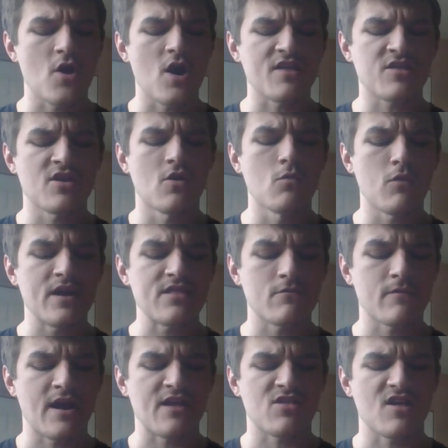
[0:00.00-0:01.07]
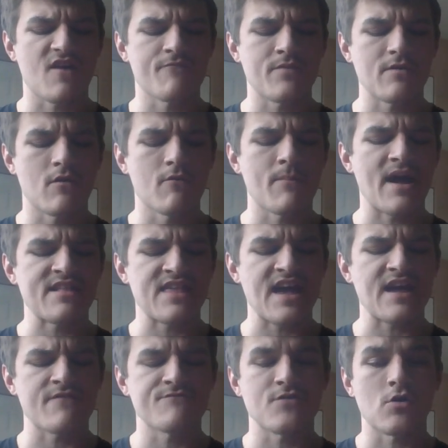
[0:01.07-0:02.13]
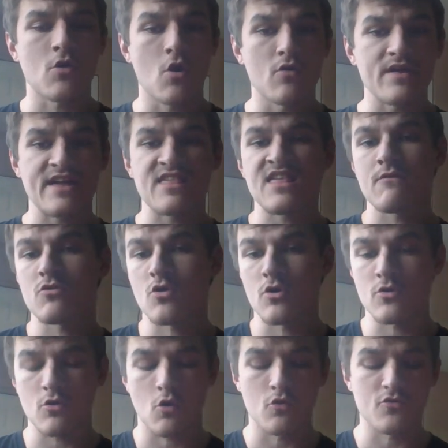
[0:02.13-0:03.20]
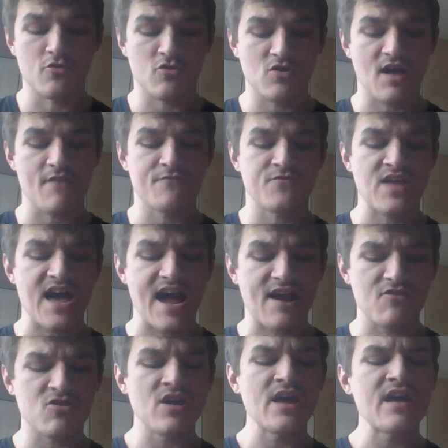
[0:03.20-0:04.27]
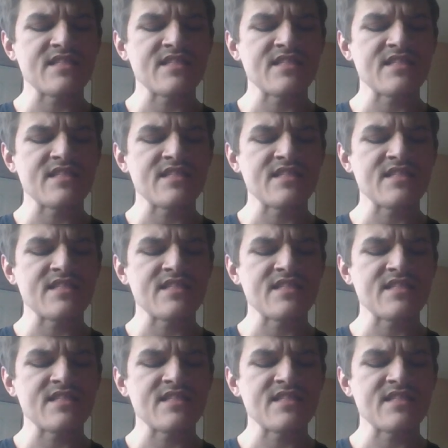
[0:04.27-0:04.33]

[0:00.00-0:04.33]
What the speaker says: Austin will win the race off Pirov by taking fuel only. He was on older scuffed tires.